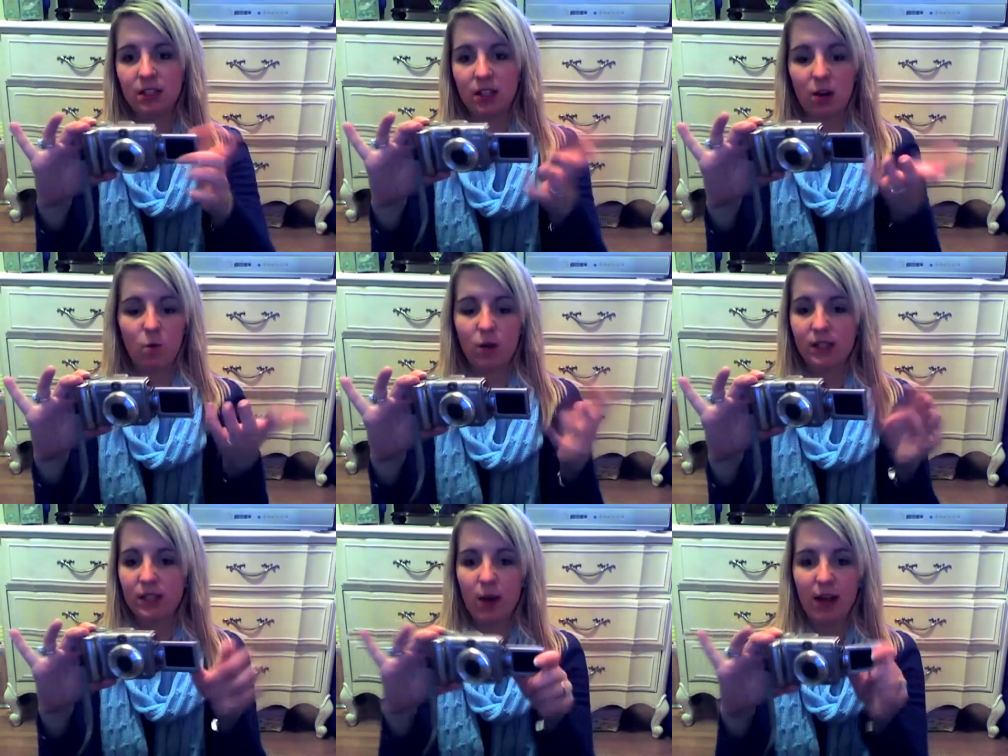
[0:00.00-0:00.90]
So
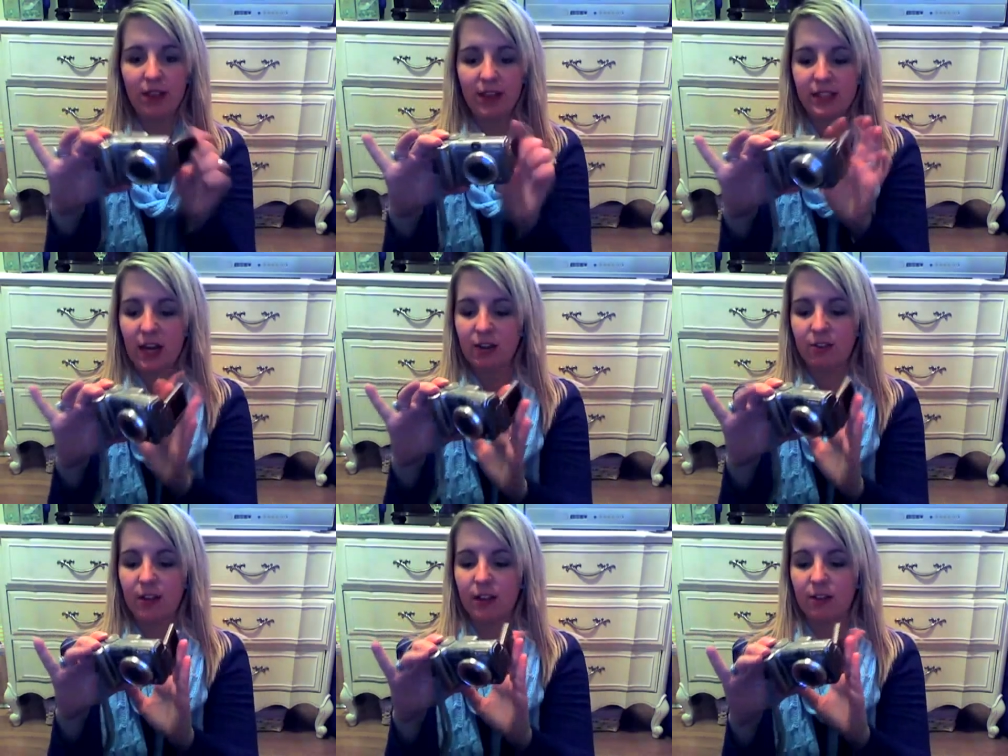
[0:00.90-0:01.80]
once in a while, that's kind of a
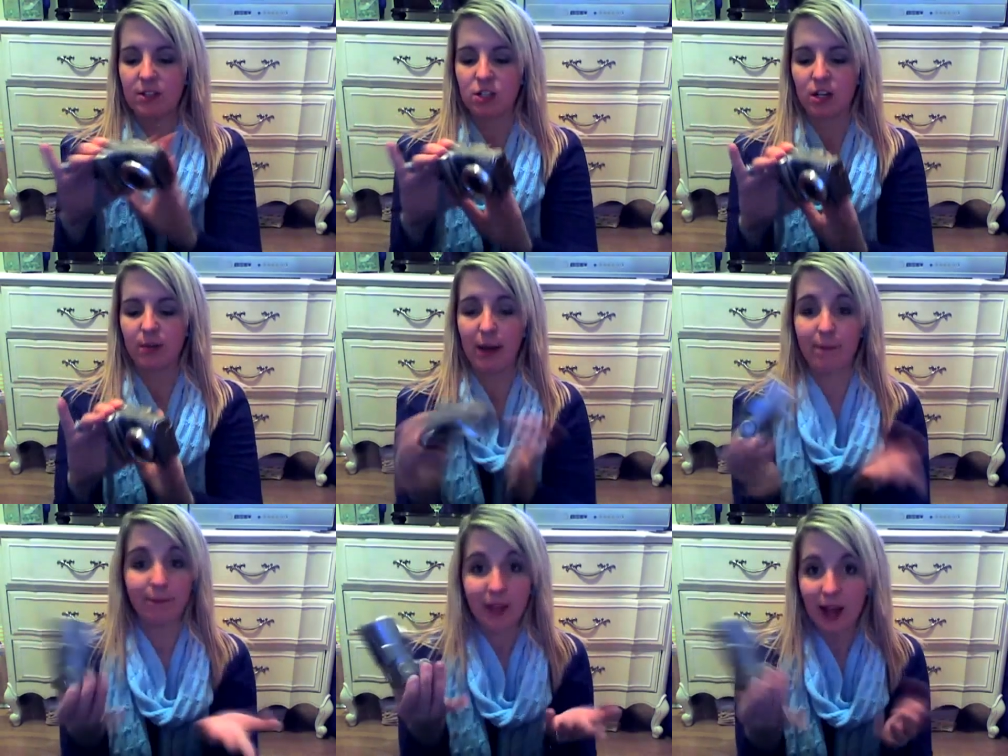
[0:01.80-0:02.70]
fun little feature, but
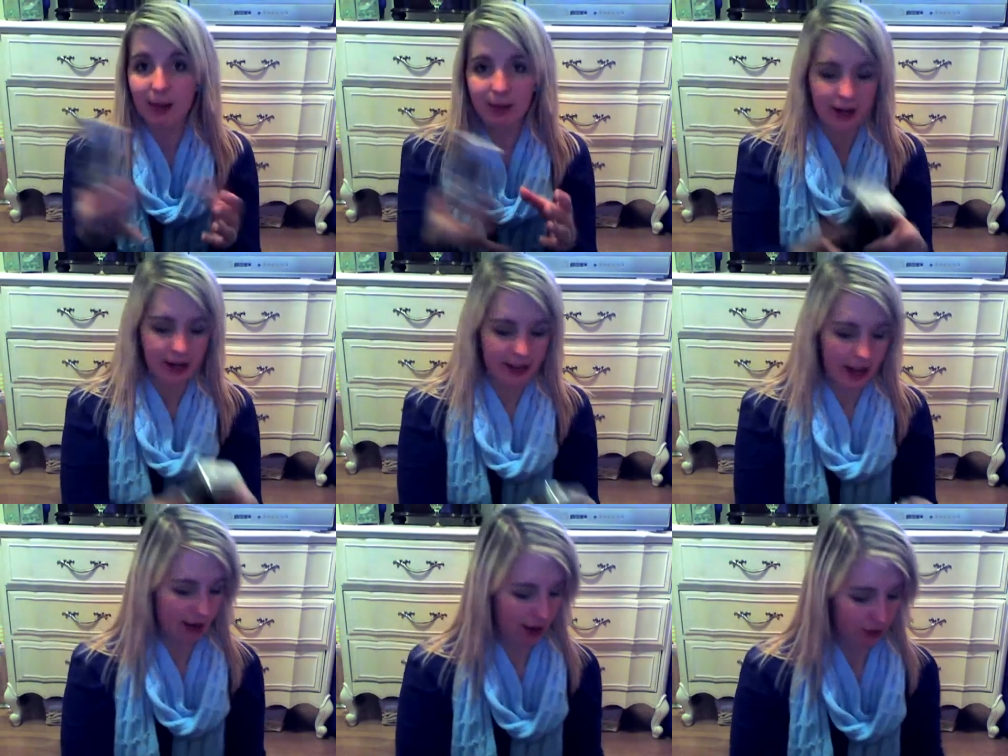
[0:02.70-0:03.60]
I'm carrying that
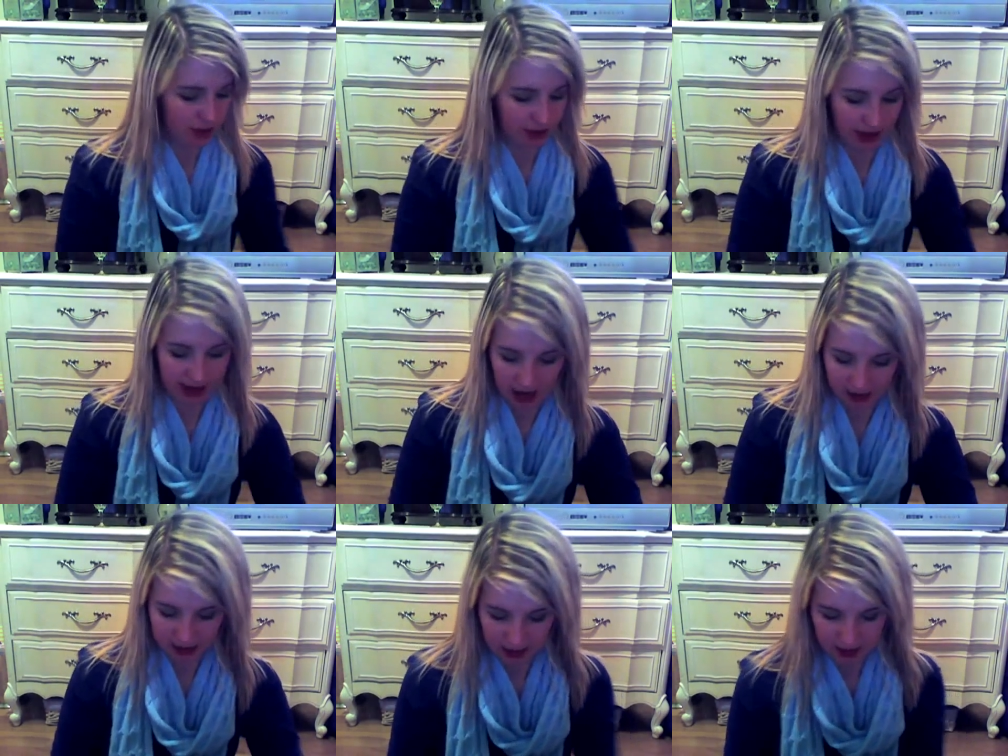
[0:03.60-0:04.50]
around with me right now.
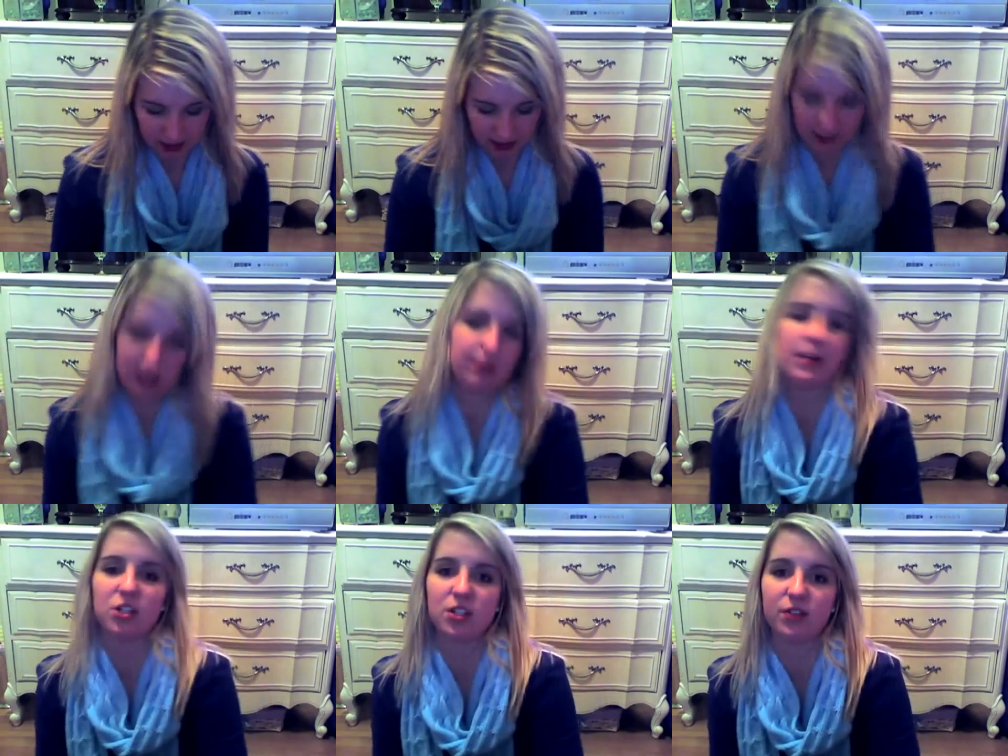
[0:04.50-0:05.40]
Sometimes I have to take
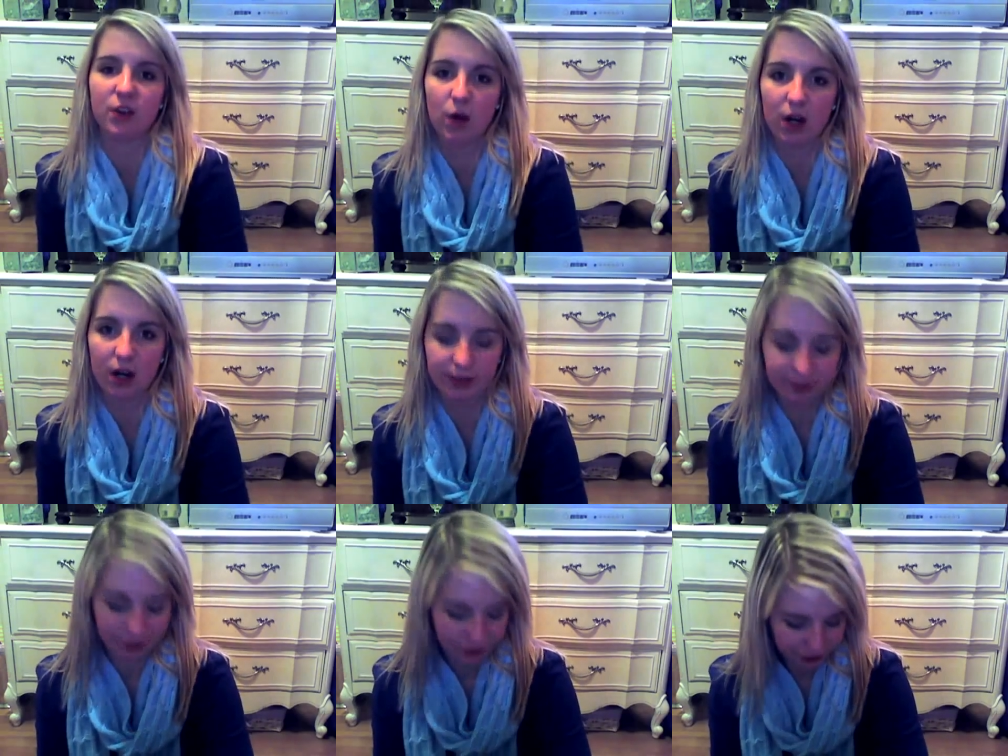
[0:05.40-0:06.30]
pictures for work,
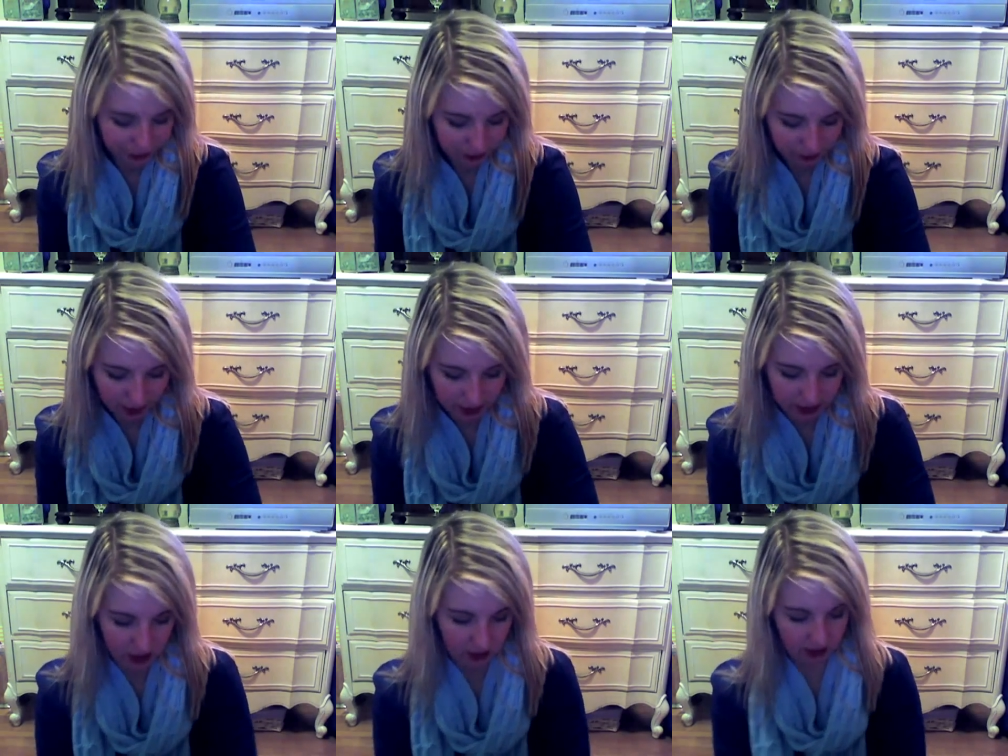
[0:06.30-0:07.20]

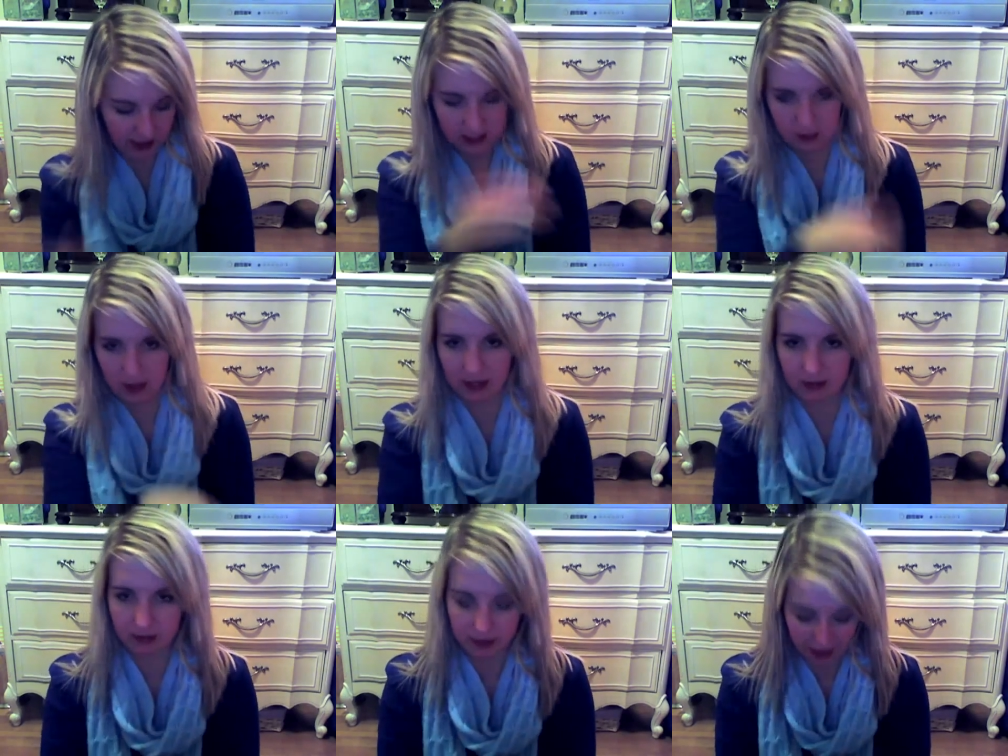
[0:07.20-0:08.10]
so that's what,
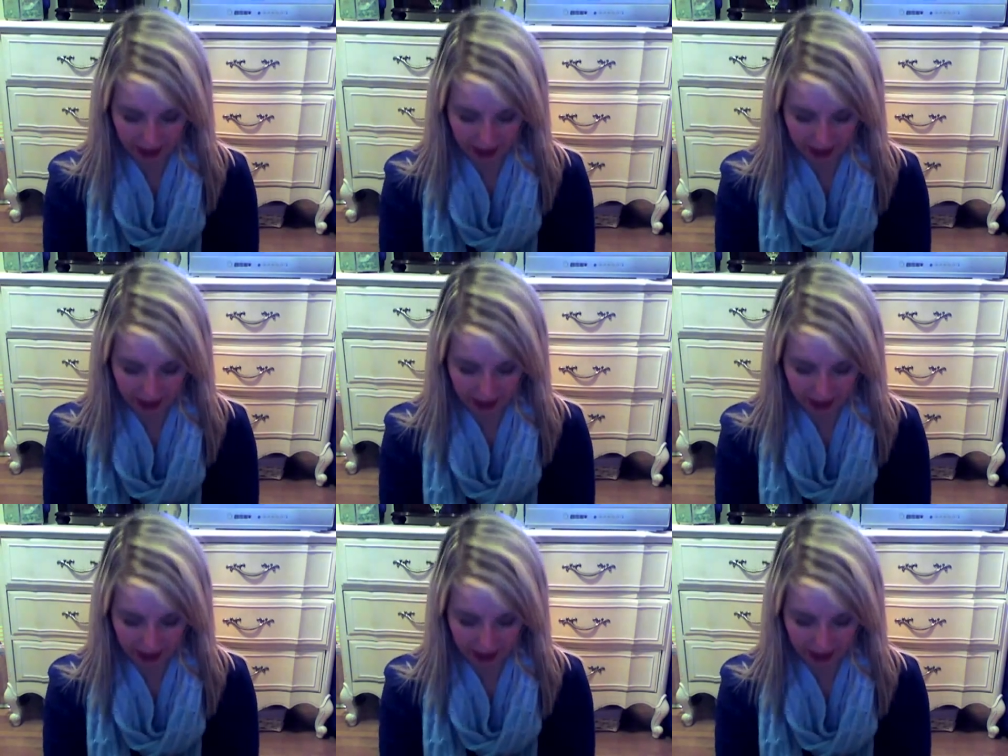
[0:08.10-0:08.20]
you